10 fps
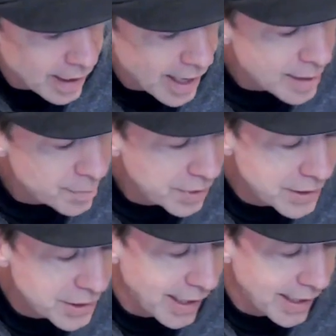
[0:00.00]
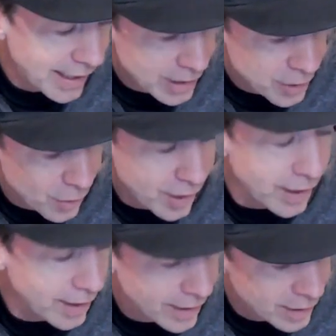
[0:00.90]
I appreciate in your
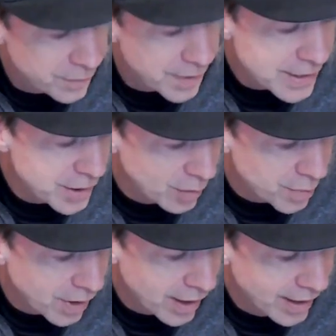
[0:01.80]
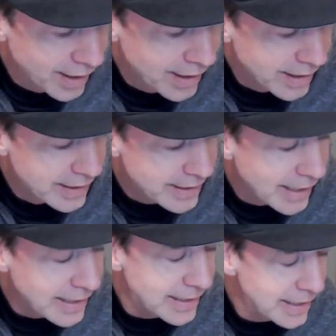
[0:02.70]
confessional part this
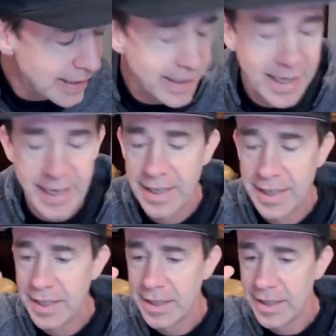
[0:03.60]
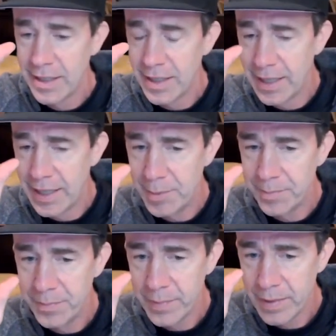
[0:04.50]
idea that
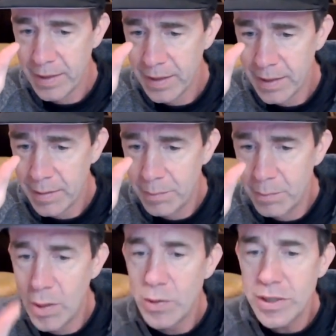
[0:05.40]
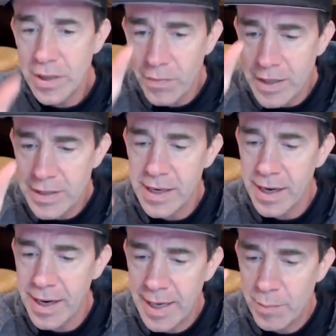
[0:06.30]
um, most of our
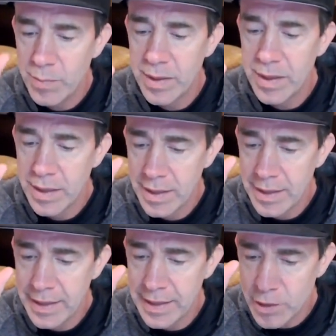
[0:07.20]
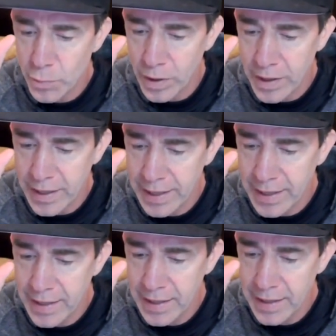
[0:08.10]
time is working